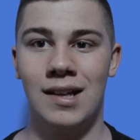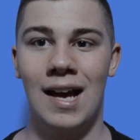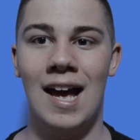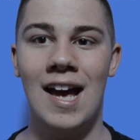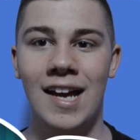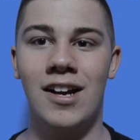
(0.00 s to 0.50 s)

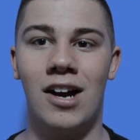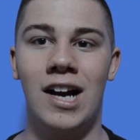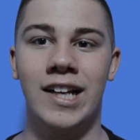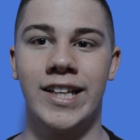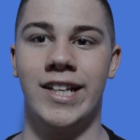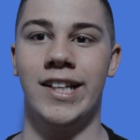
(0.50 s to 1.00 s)
Hey
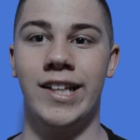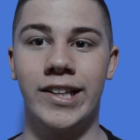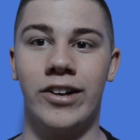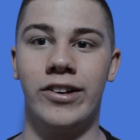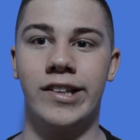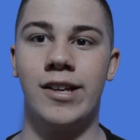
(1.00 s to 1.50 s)
guys, this is
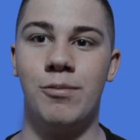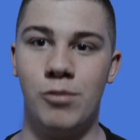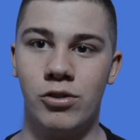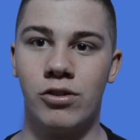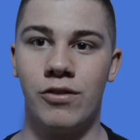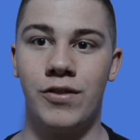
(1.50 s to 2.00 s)
OCD
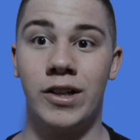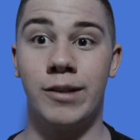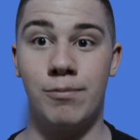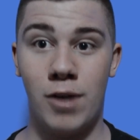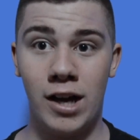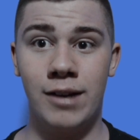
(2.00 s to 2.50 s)
Movie Reviews.
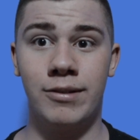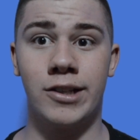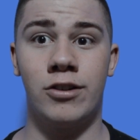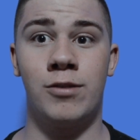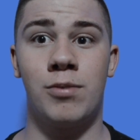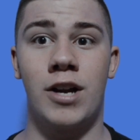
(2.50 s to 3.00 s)
My name is
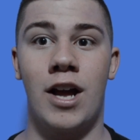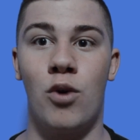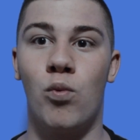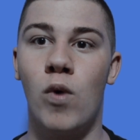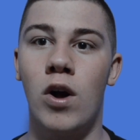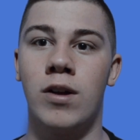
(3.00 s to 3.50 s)
Oliver Brigger
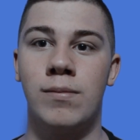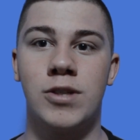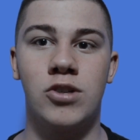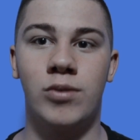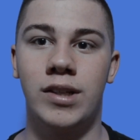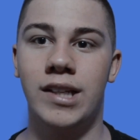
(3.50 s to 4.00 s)
and welcome
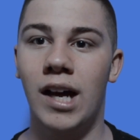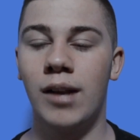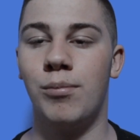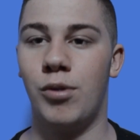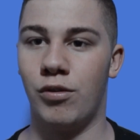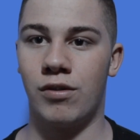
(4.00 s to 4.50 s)
to
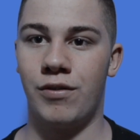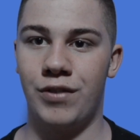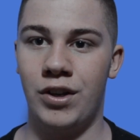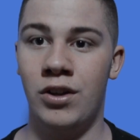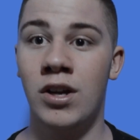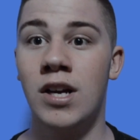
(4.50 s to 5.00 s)
another movie
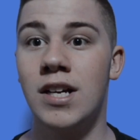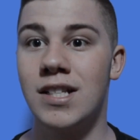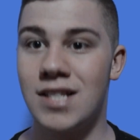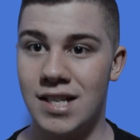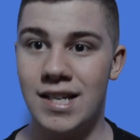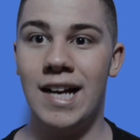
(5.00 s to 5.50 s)
review.
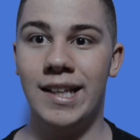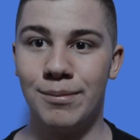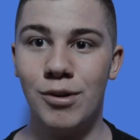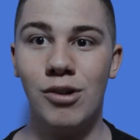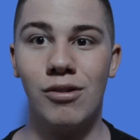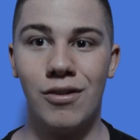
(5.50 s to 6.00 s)
Today's
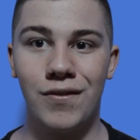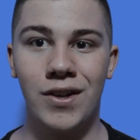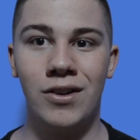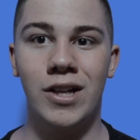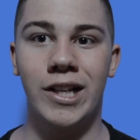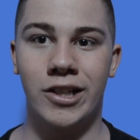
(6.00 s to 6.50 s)
movie
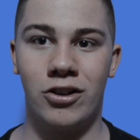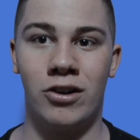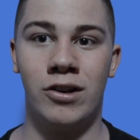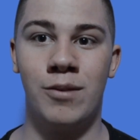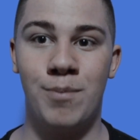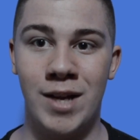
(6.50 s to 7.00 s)
review is
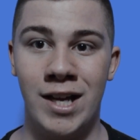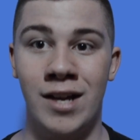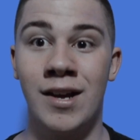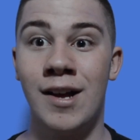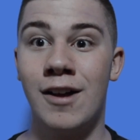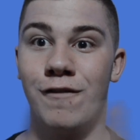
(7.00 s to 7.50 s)
going to be
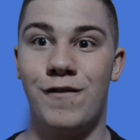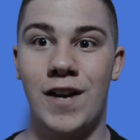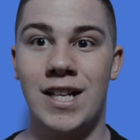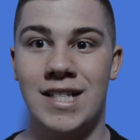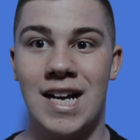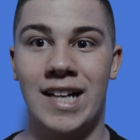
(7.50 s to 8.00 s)

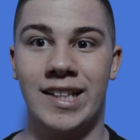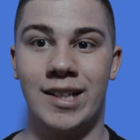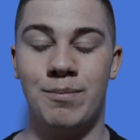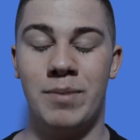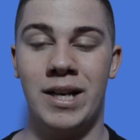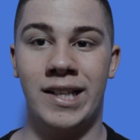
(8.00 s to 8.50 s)

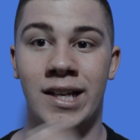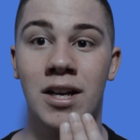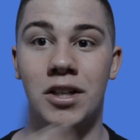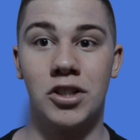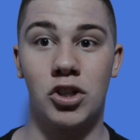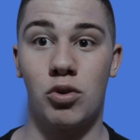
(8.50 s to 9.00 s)
Fantastic Beasts:
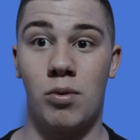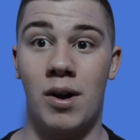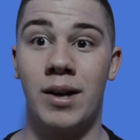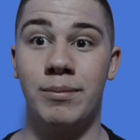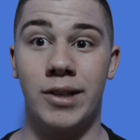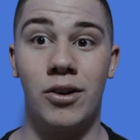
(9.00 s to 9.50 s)
The
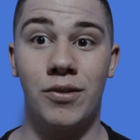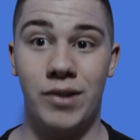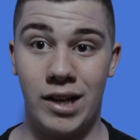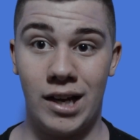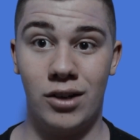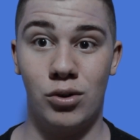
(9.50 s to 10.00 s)
Crimes
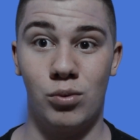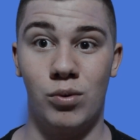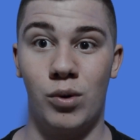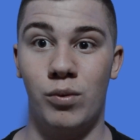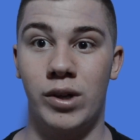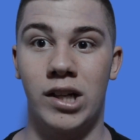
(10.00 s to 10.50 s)
of
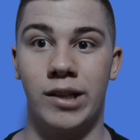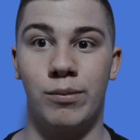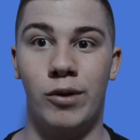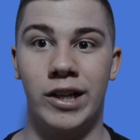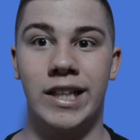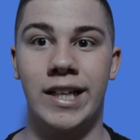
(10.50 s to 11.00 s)
Grindelwald, which is
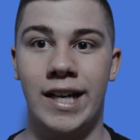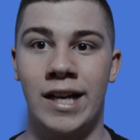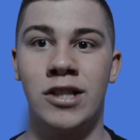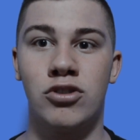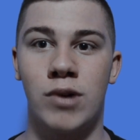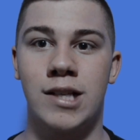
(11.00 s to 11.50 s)
once
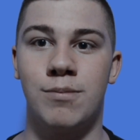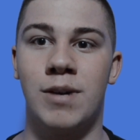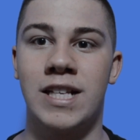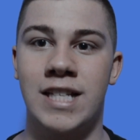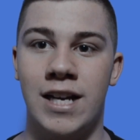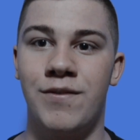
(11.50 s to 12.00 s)
again directed
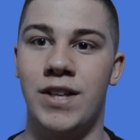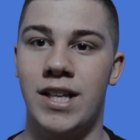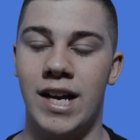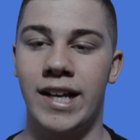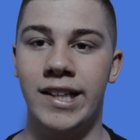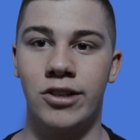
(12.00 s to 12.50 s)
by David
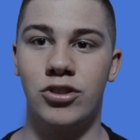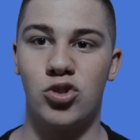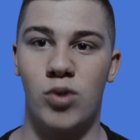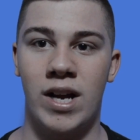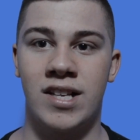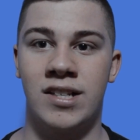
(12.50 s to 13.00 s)
Yates, who
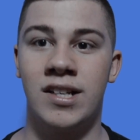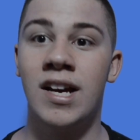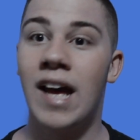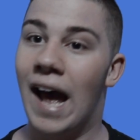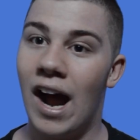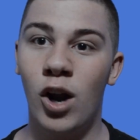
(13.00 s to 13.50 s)
directed
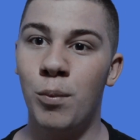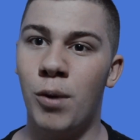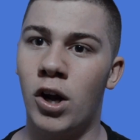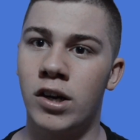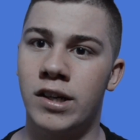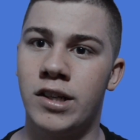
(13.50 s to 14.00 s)
Harry
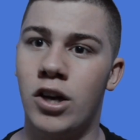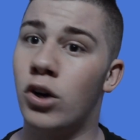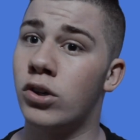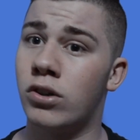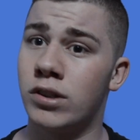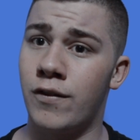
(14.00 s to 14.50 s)
Potter and the
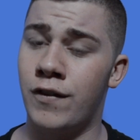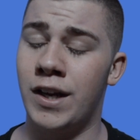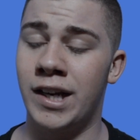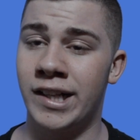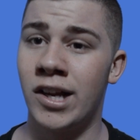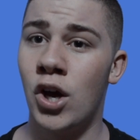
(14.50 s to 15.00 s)
Order of the
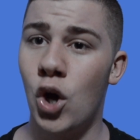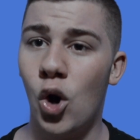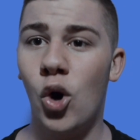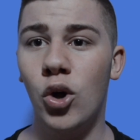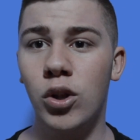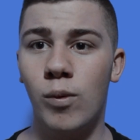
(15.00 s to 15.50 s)
Phoenix
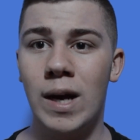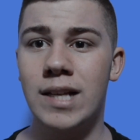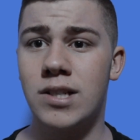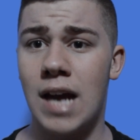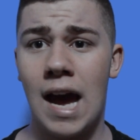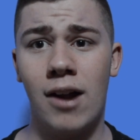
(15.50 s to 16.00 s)
all the way
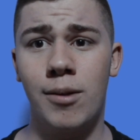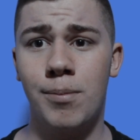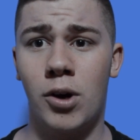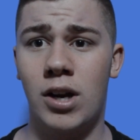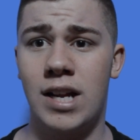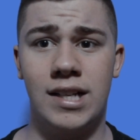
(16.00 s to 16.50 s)
to Harry
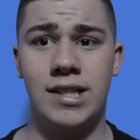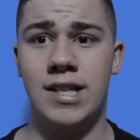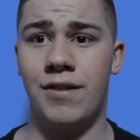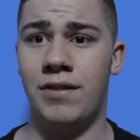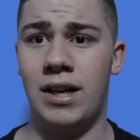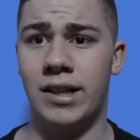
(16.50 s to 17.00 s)
Potter and the
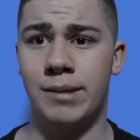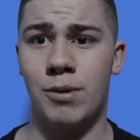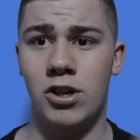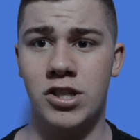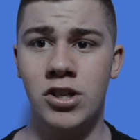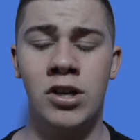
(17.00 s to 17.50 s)
Deathly Hallows
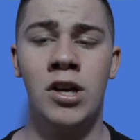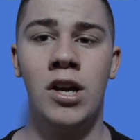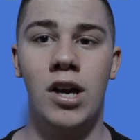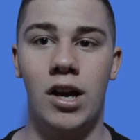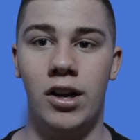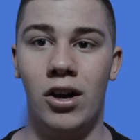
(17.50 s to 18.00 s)
Part 2,
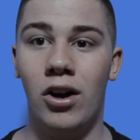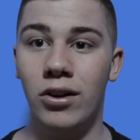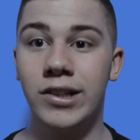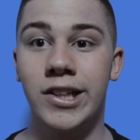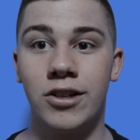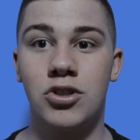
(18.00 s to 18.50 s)
and
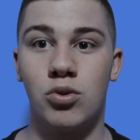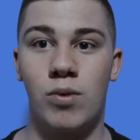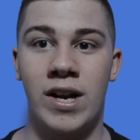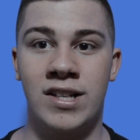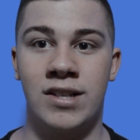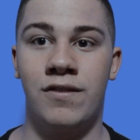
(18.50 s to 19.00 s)
also
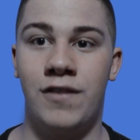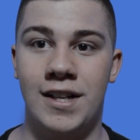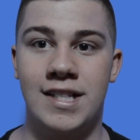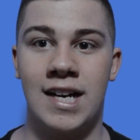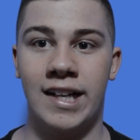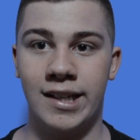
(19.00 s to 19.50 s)
directed
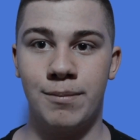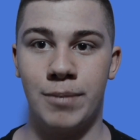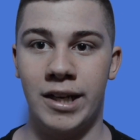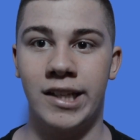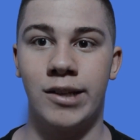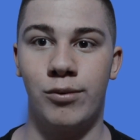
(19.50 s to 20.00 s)
Fantastic
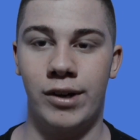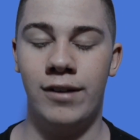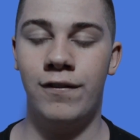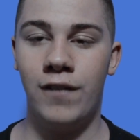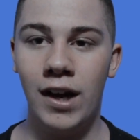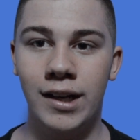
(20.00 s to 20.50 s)
Beasts and Where to
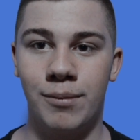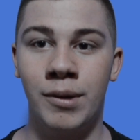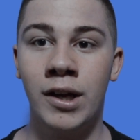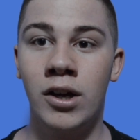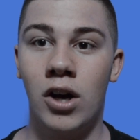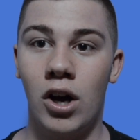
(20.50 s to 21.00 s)
Find Them.
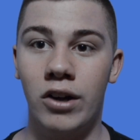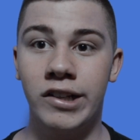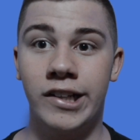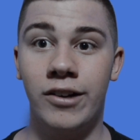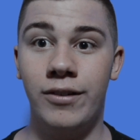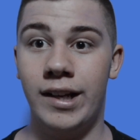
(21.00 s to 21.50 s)

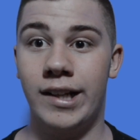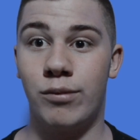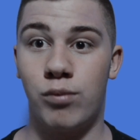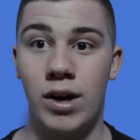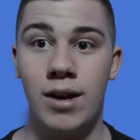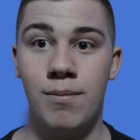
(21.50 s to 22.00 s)
Also,
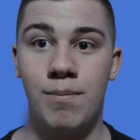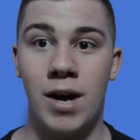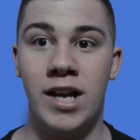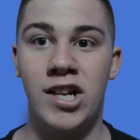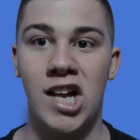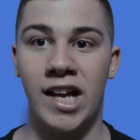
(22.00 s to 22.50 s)
it's written
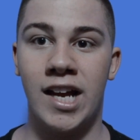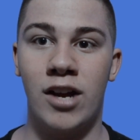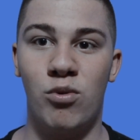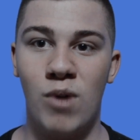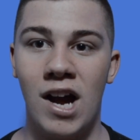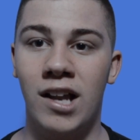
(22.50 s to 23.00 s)
by J.K.
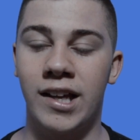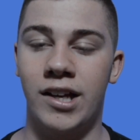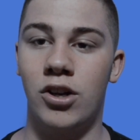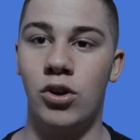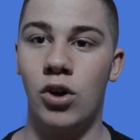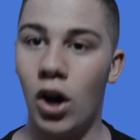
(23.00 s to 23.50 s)

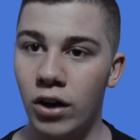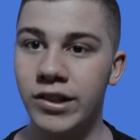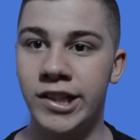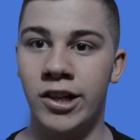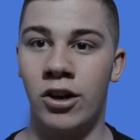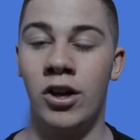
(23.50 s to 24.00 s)
Rowling, who
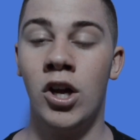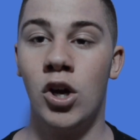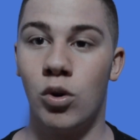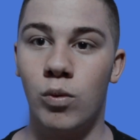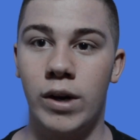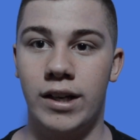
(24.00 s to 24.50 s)
also
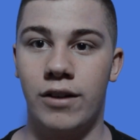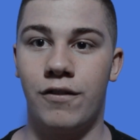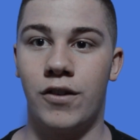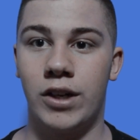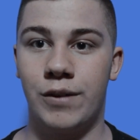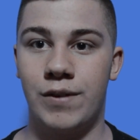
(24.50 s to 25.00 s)
written the
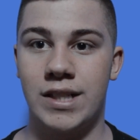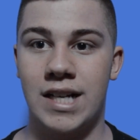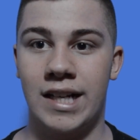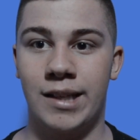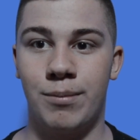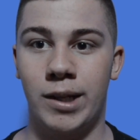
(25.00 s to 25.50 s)
first
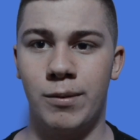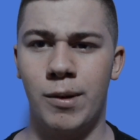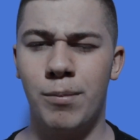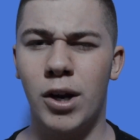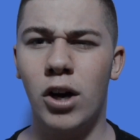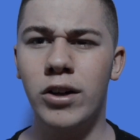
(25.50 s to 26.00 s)
Fantastic Beasts
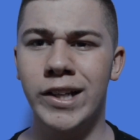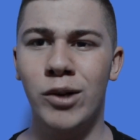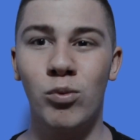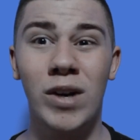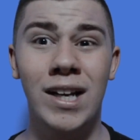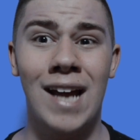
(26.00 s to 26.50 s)
movie, but
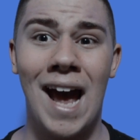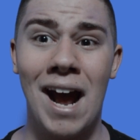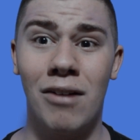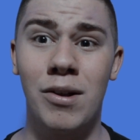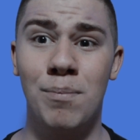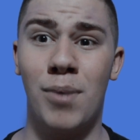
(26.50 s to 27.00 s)
also written the
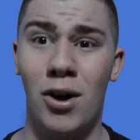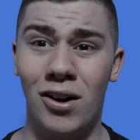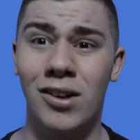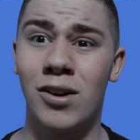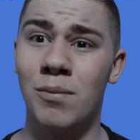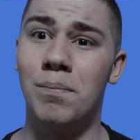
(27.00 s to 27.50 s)
Harry
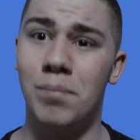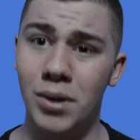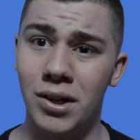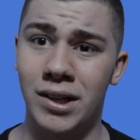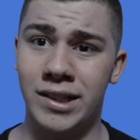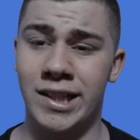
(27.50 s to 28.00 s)
Potter
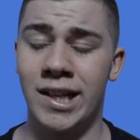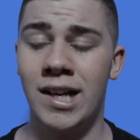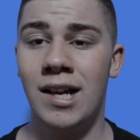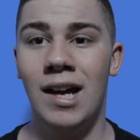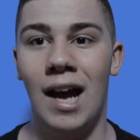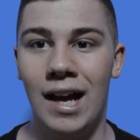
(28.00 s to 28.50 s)
books.
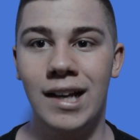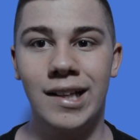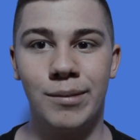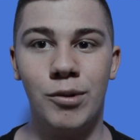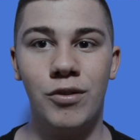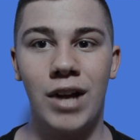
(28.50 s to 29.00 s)
And
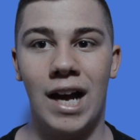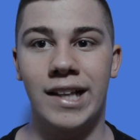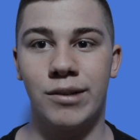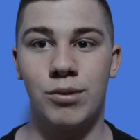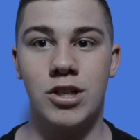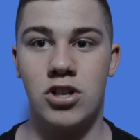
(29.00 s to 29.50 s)
this movie
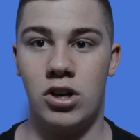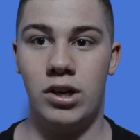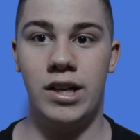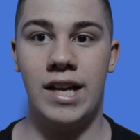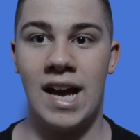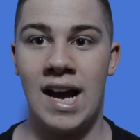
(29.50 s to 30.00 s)
has a
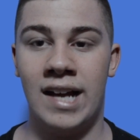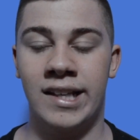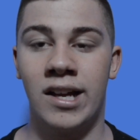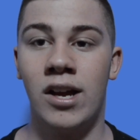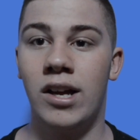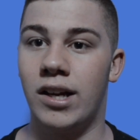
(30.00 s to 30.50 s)
returning cast,
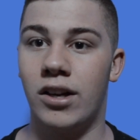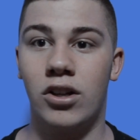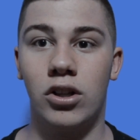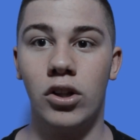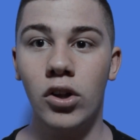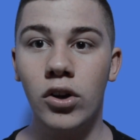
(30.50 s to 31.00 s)

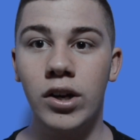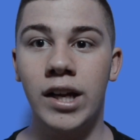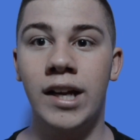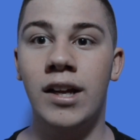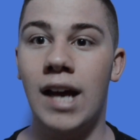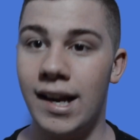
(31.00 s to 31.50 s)

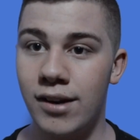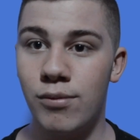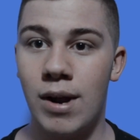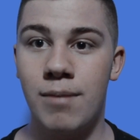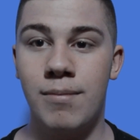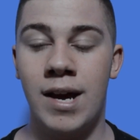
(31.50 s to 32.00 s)
including Eddie
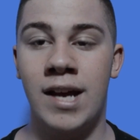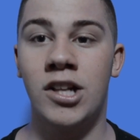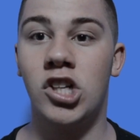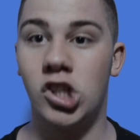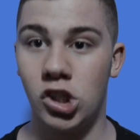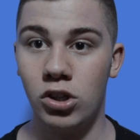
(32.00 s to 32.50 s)
Redmayne,
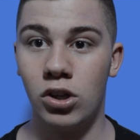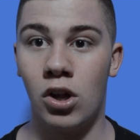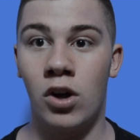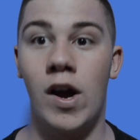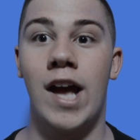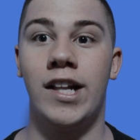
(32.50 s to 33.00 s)
Jude
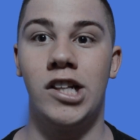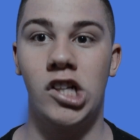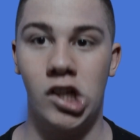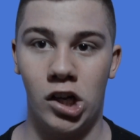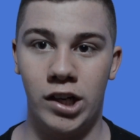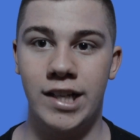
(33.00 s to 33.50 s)
Law, and
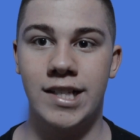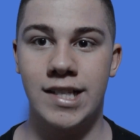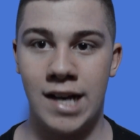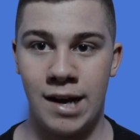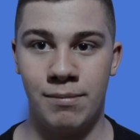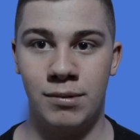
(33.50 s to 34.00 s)
Johnny
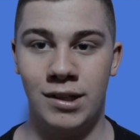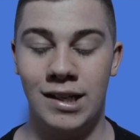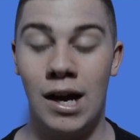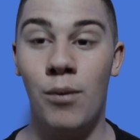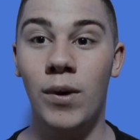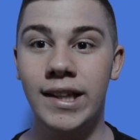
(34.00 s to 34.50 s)
Depp.
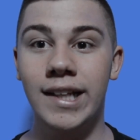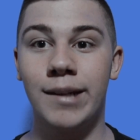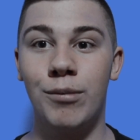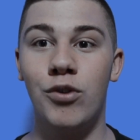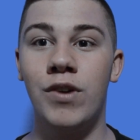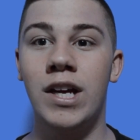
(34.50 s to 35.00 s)
Now, what this
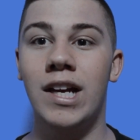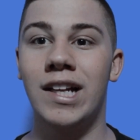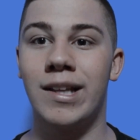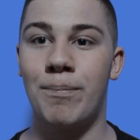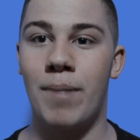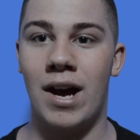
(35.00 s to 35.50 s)
movie
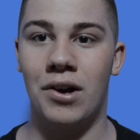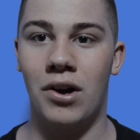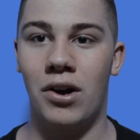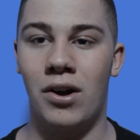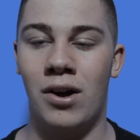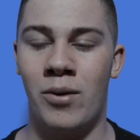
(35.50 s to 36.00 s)
is
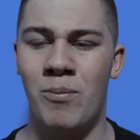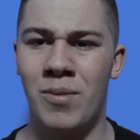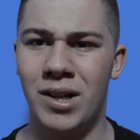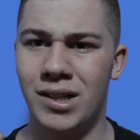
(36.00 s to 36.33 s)
about,